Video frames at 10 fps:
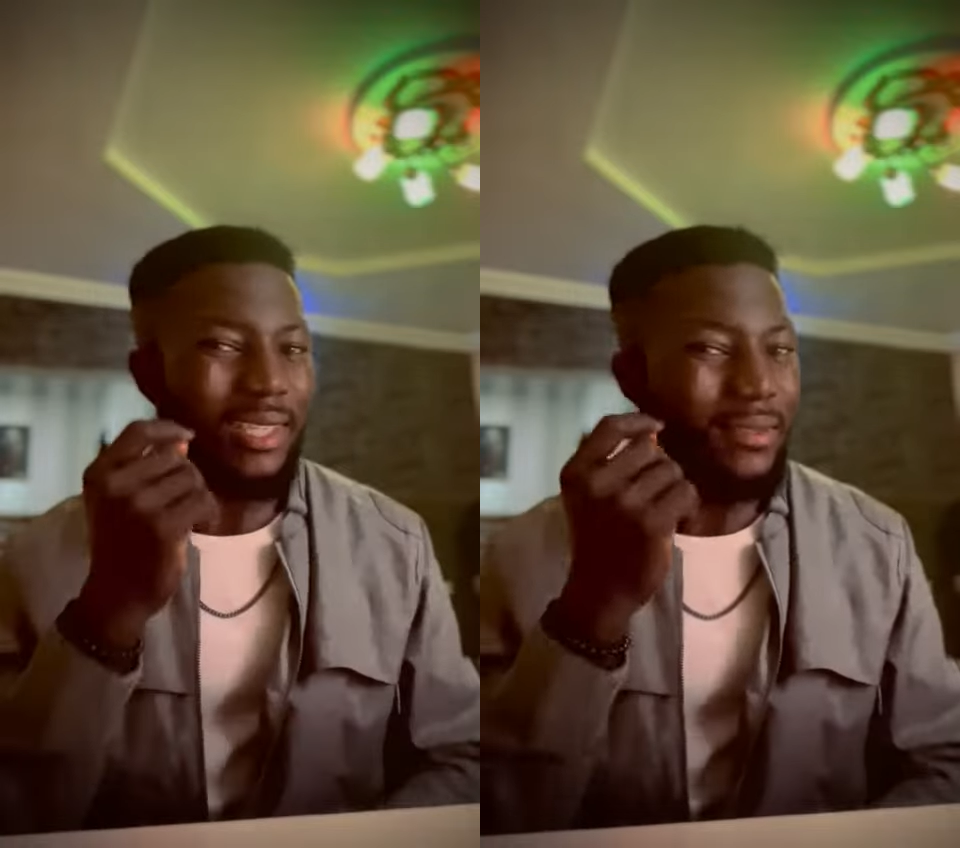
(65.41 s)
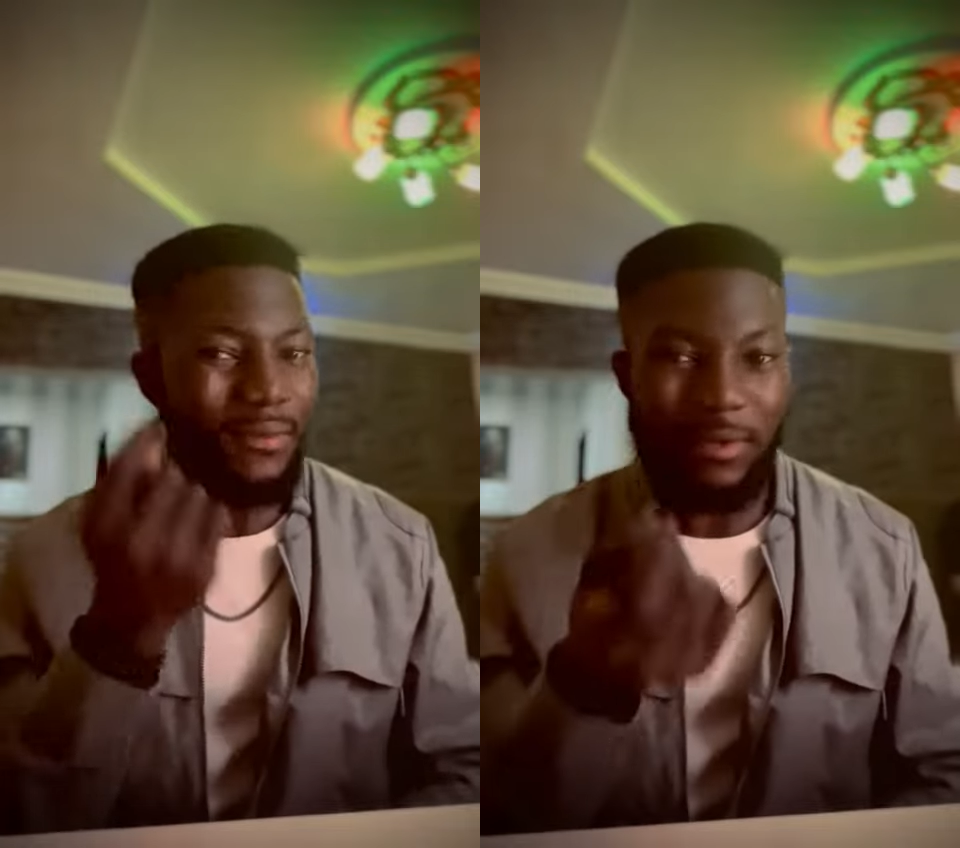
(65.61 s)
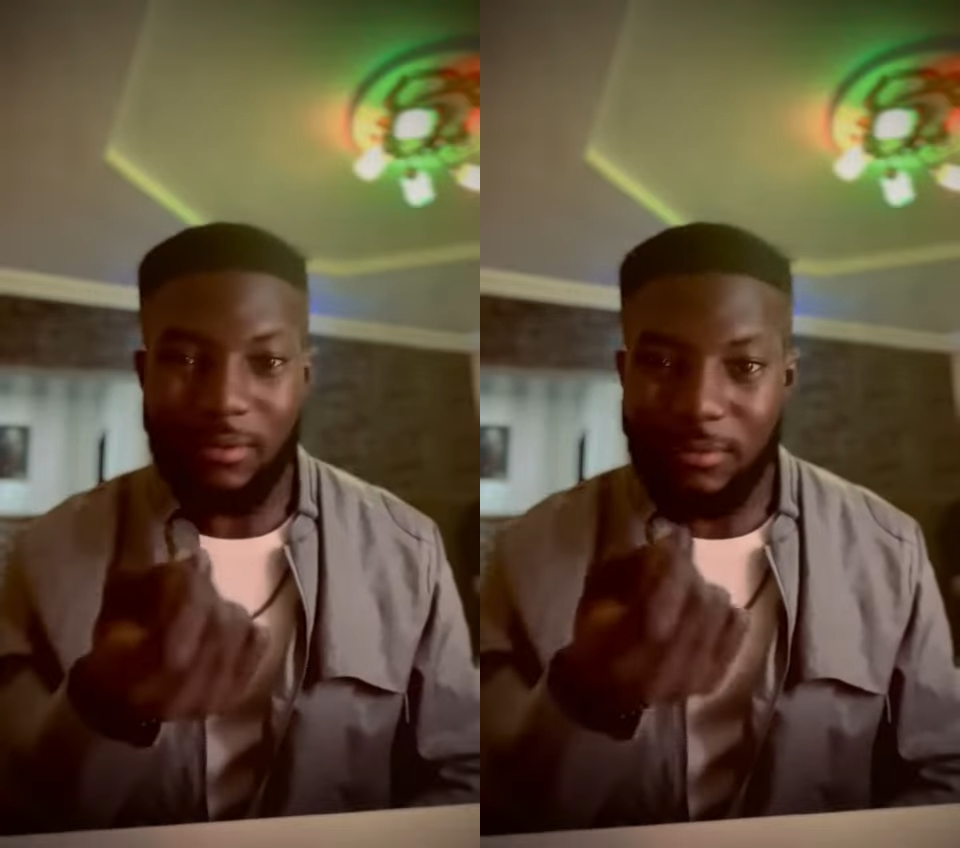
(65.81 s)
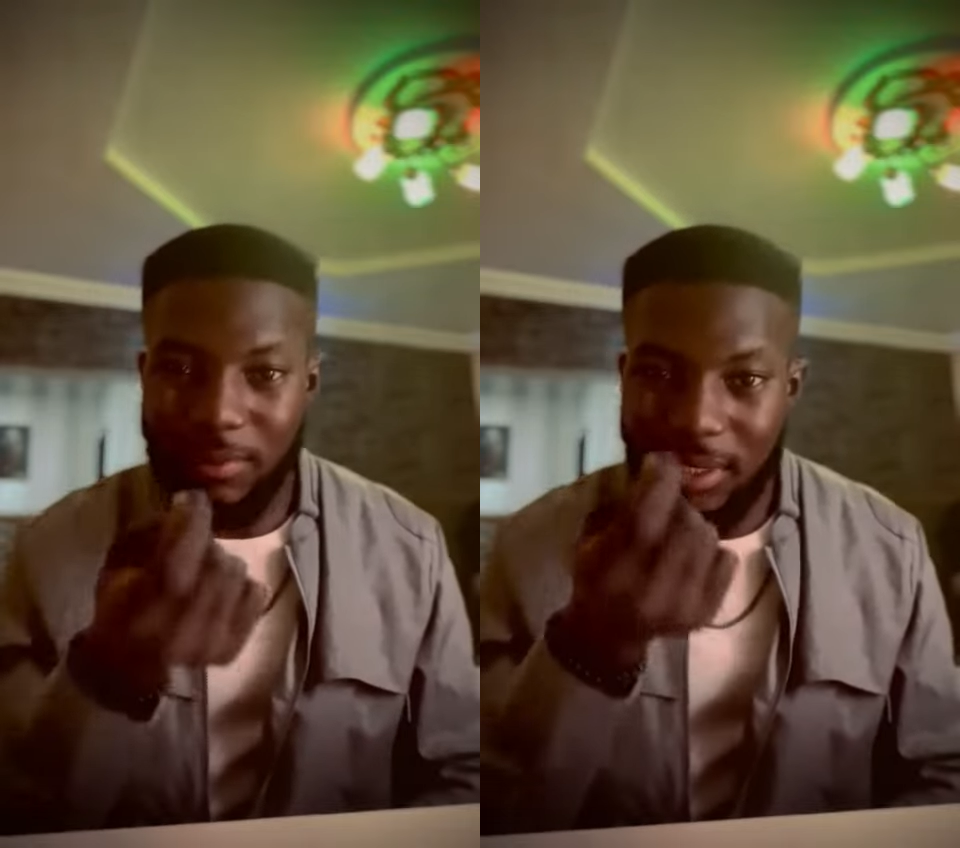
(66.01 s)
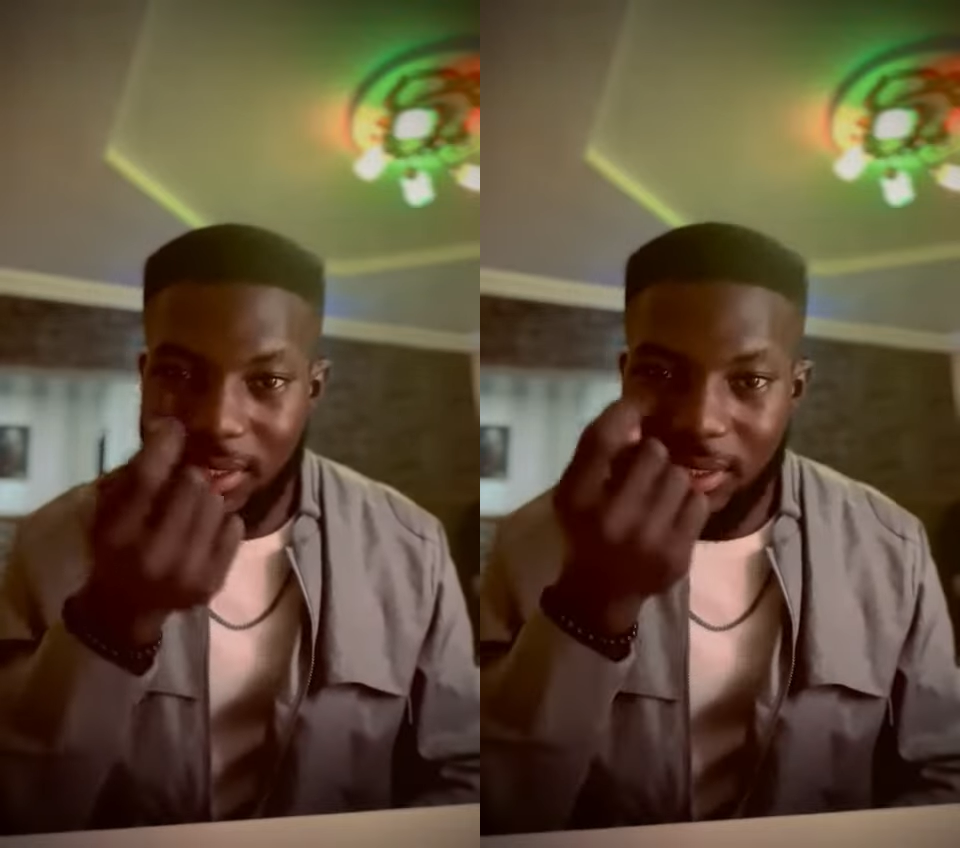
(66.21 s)
even
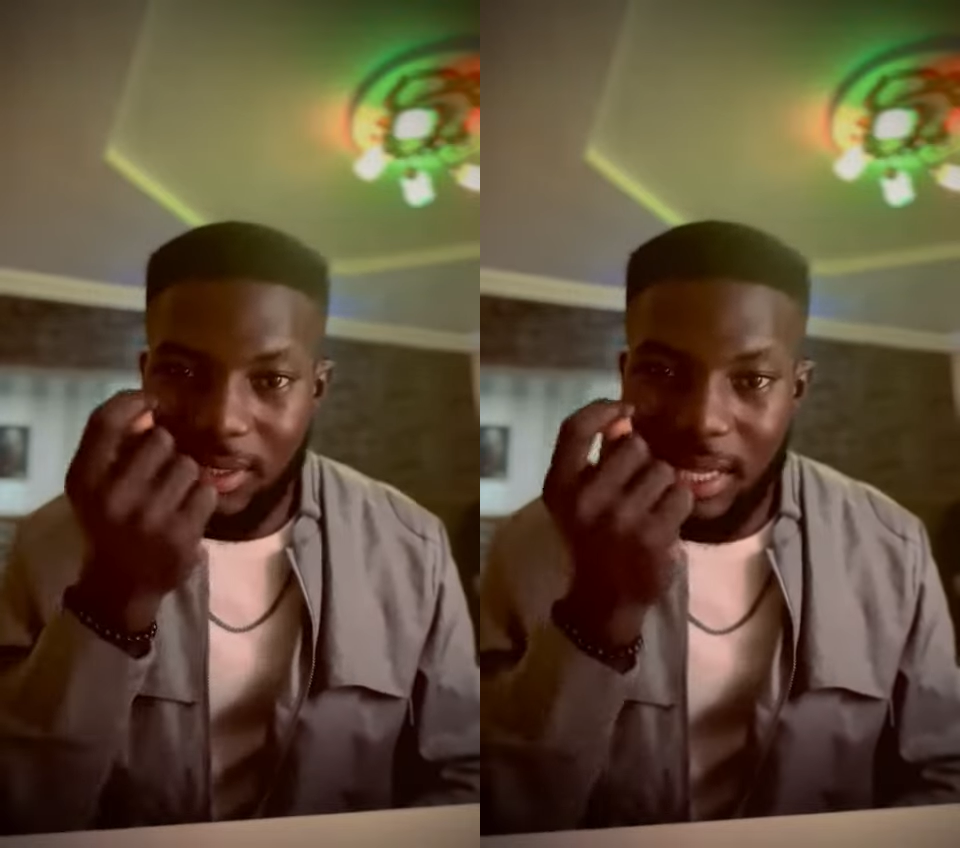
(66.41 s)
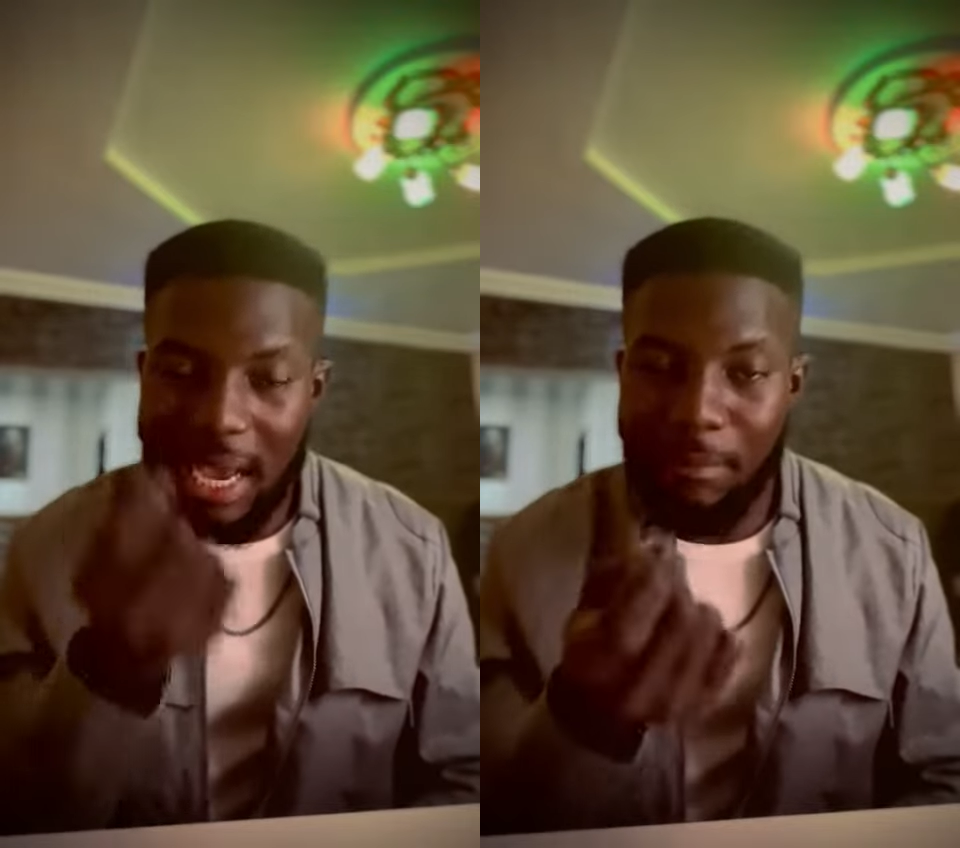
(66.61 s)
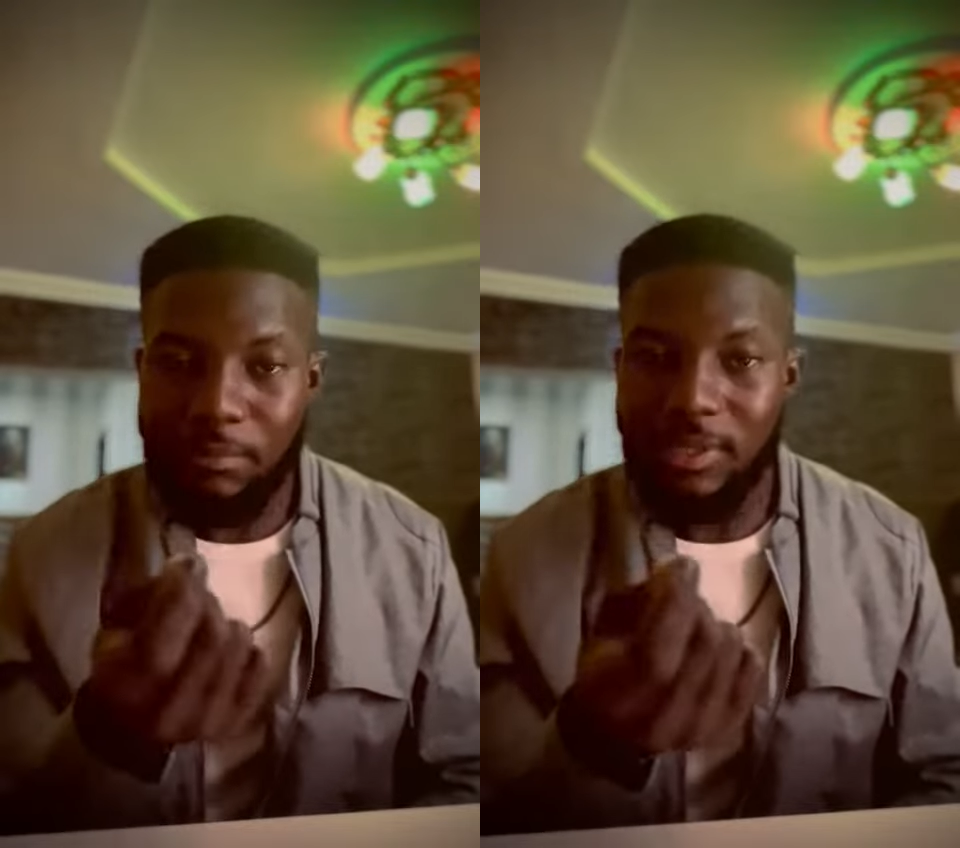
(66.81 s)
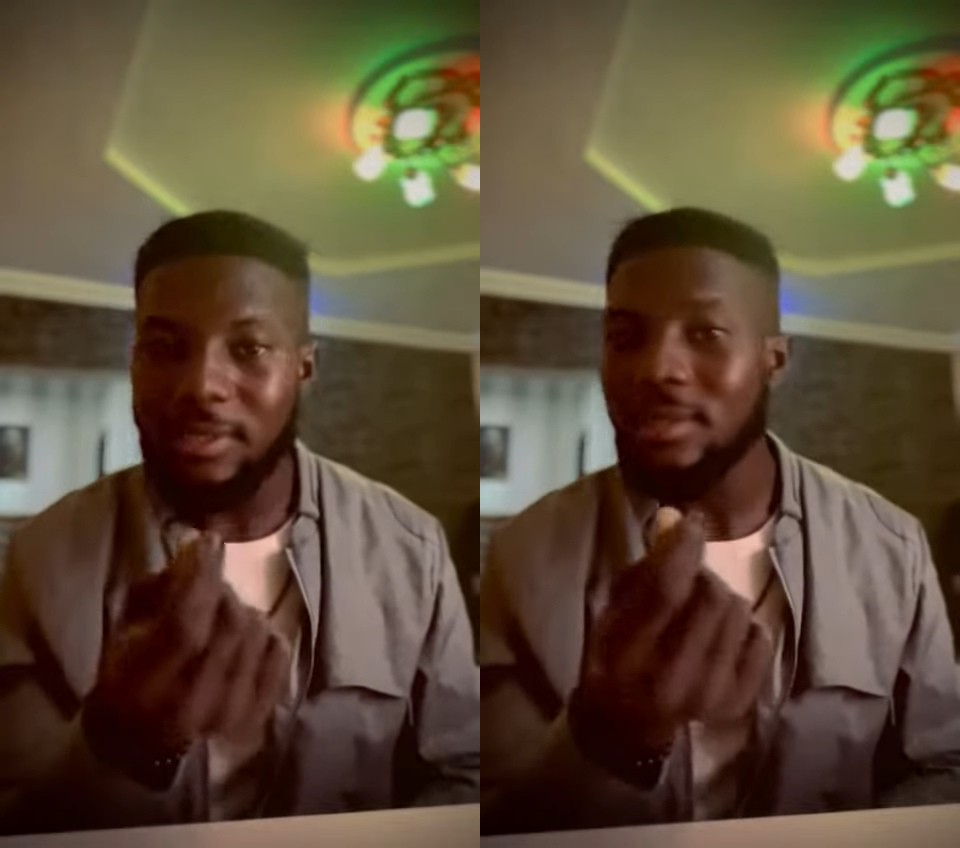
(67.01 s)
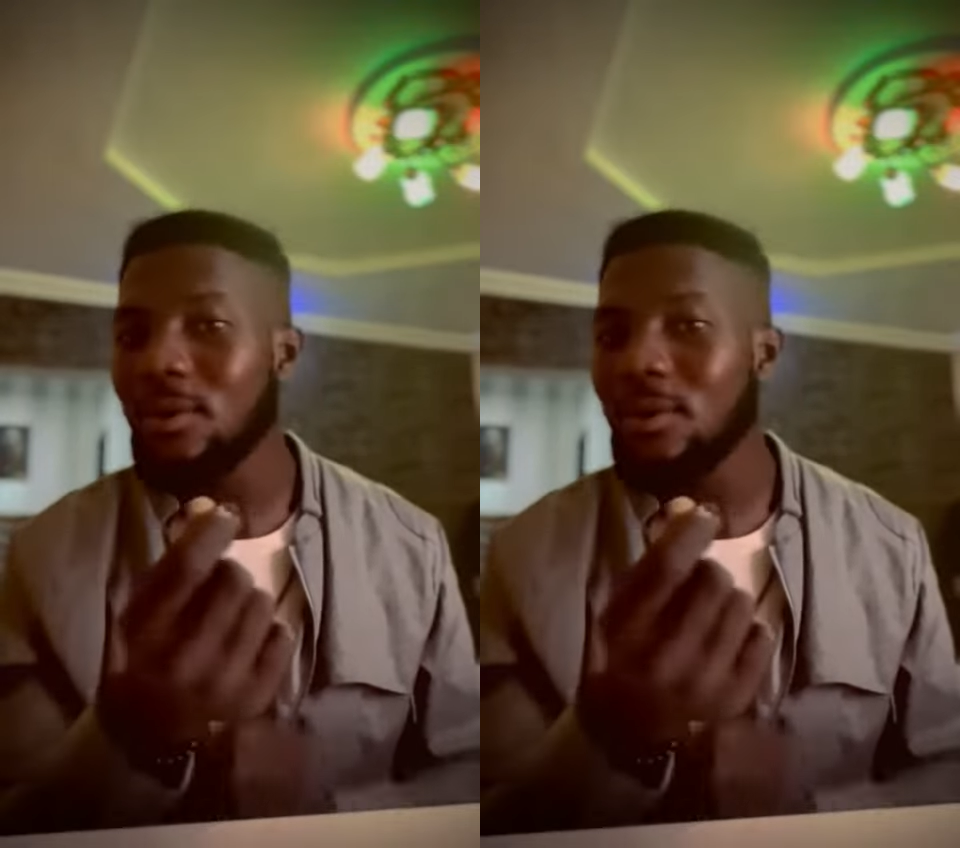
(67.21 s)
been tapped